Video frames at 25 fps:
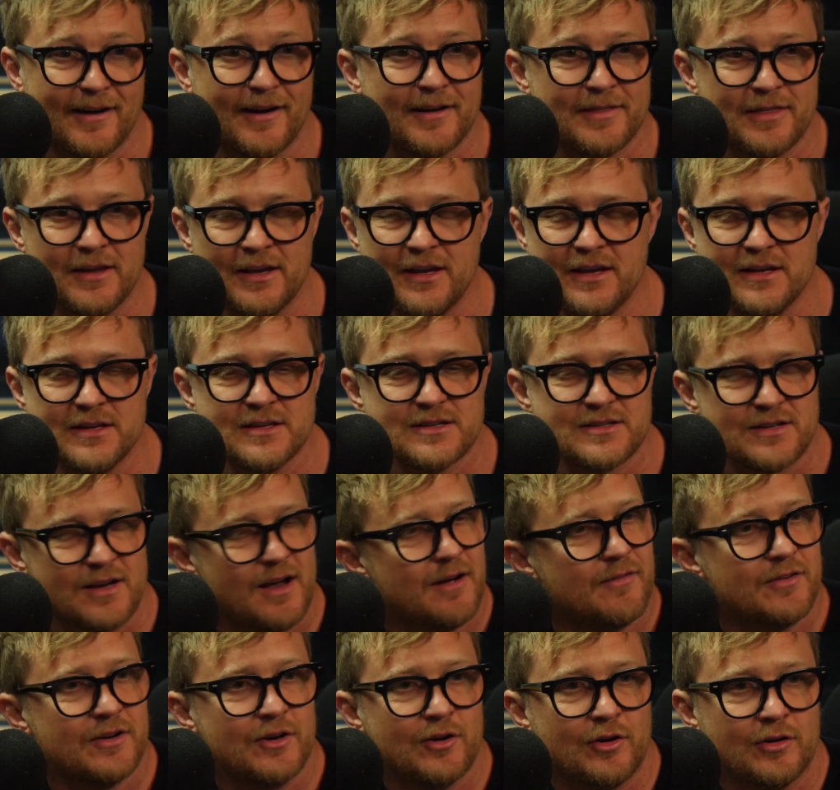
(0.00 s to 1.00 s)
I think he
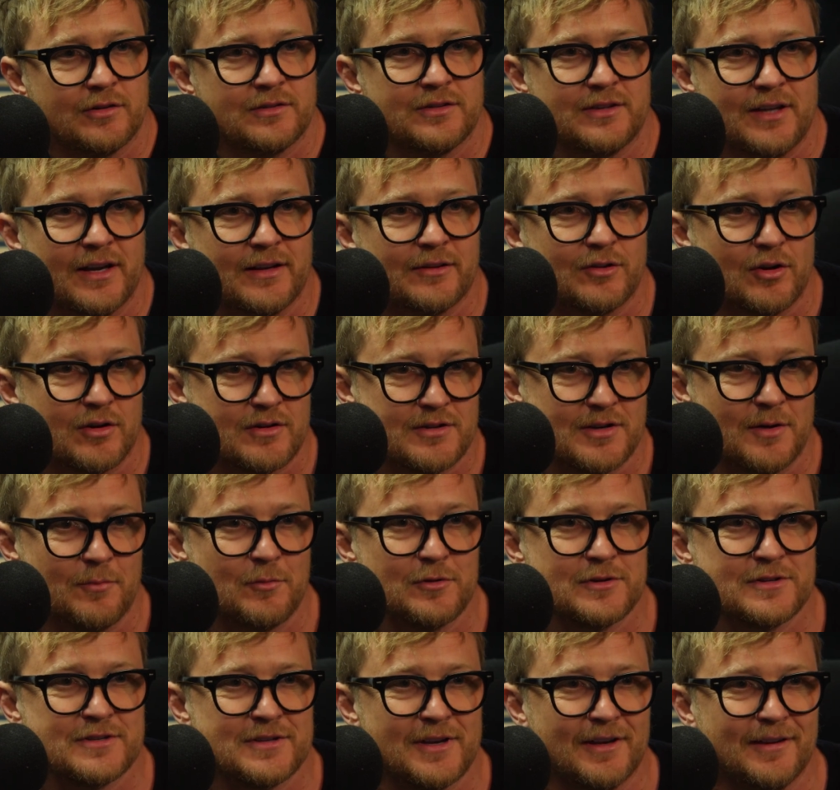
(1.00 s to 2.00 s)
discovered her on TikTok.
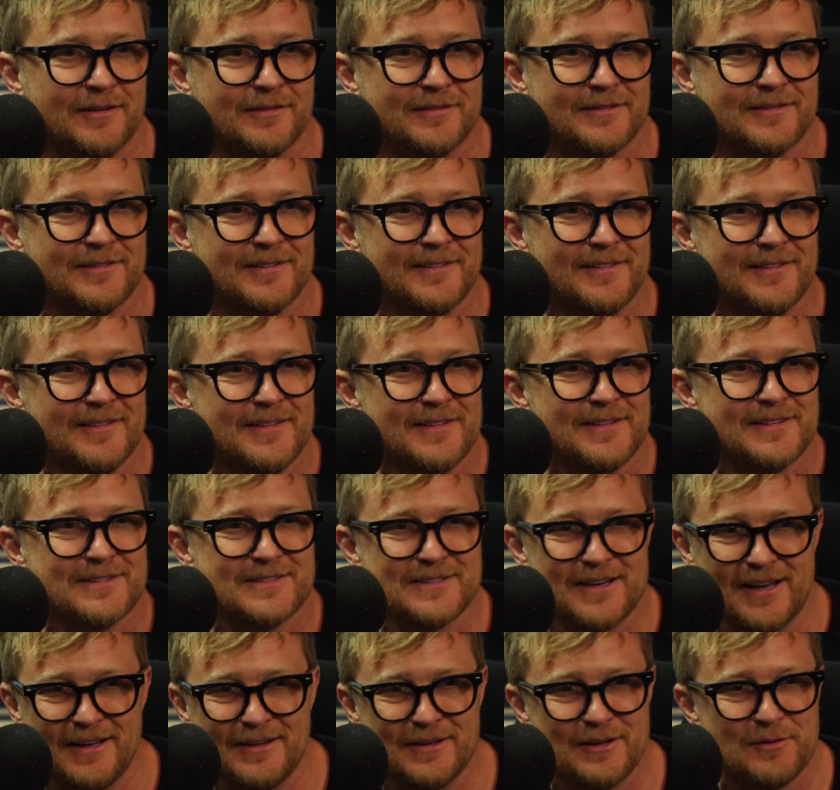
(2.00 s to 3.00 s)
Someone sent
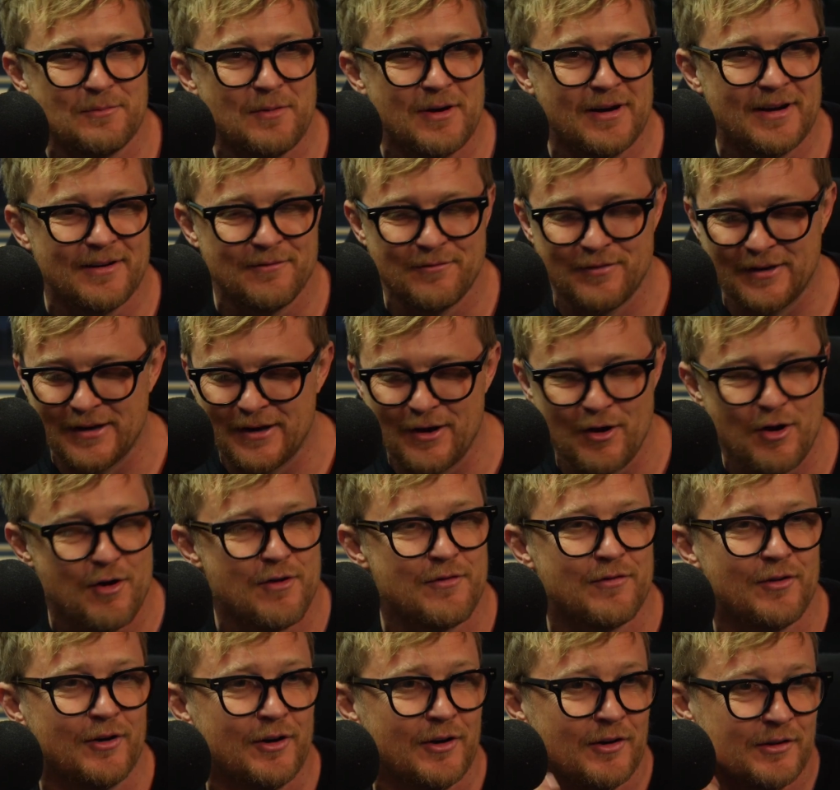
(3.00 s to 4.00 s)
him a video
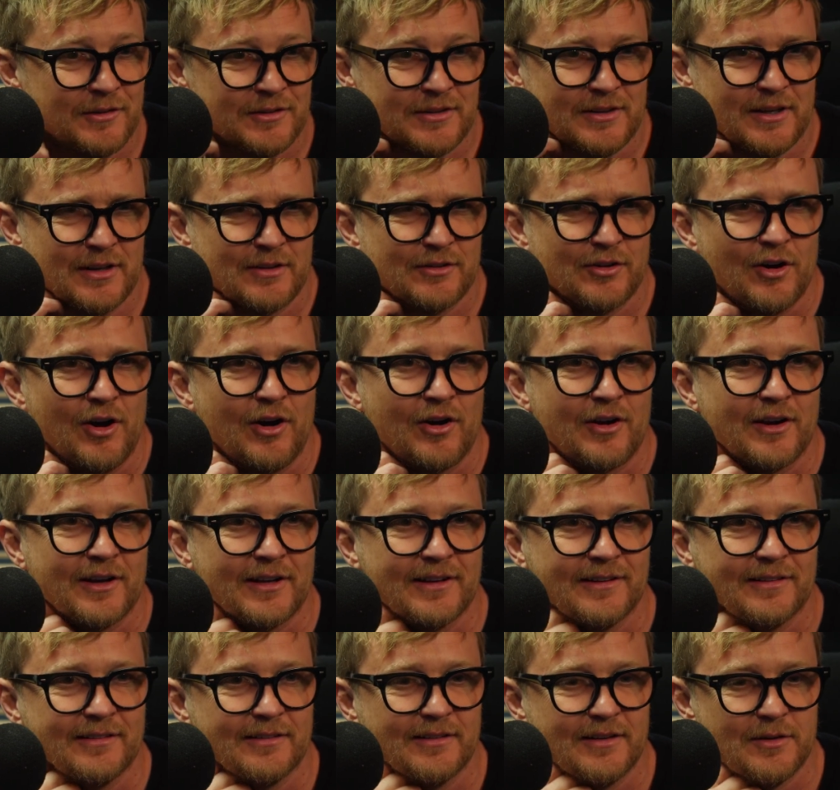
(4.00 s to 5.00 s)
of her on TikTok,
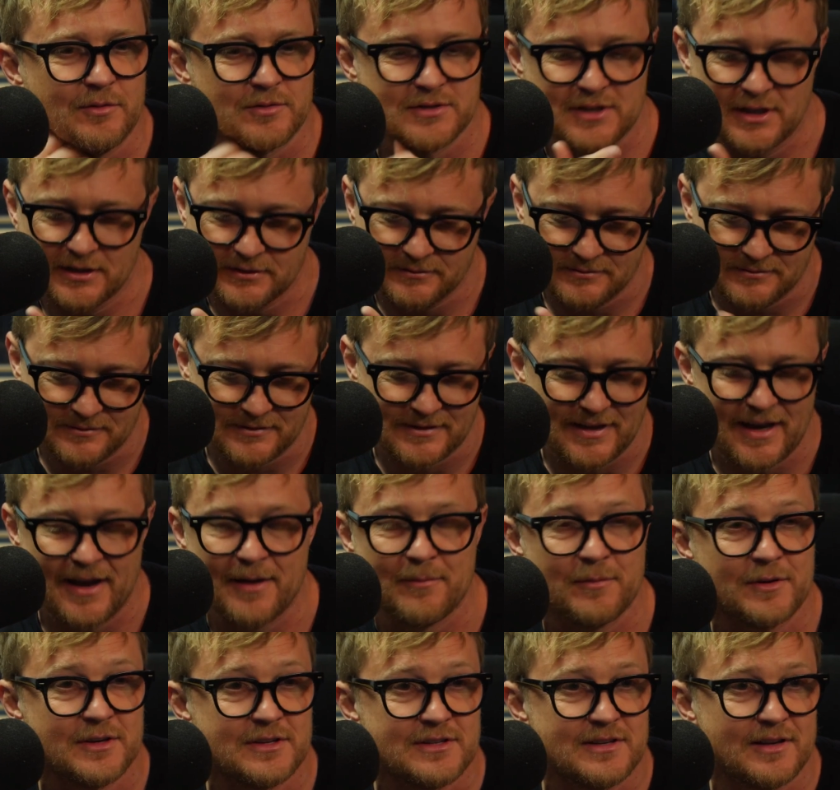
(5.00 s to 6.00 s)
and he was like,
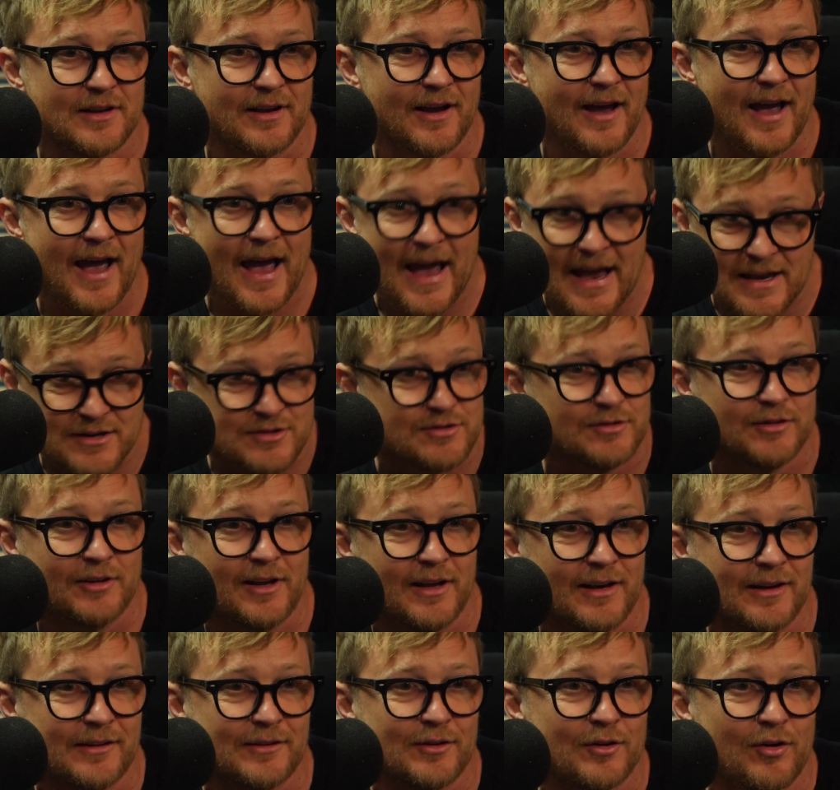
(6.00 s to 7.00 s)
damn, he has to
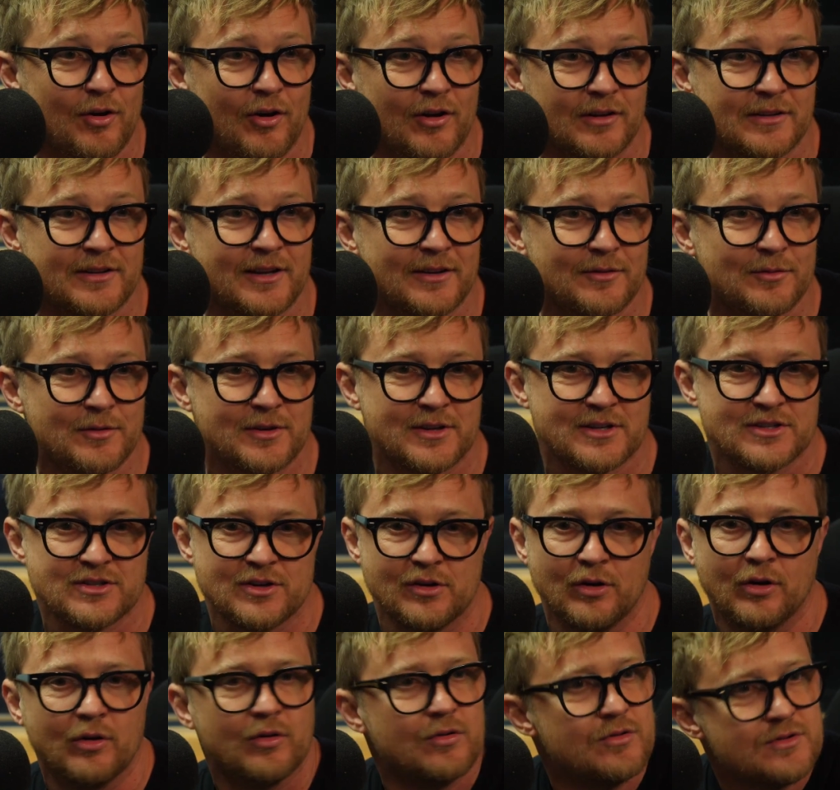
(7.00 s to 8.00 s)
get into contact with this
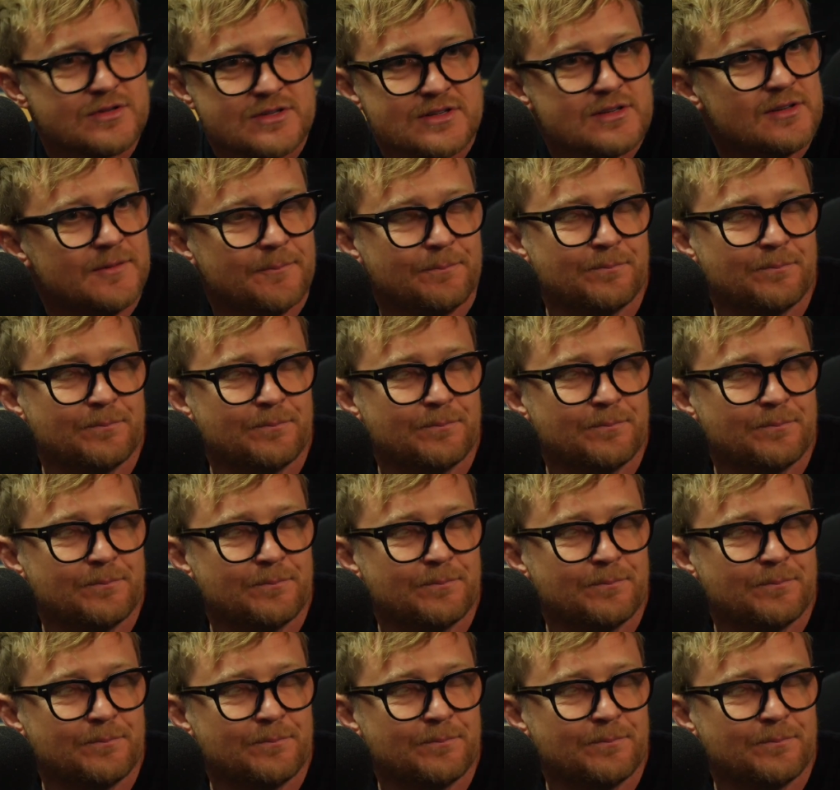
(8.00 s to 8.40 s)
girl, because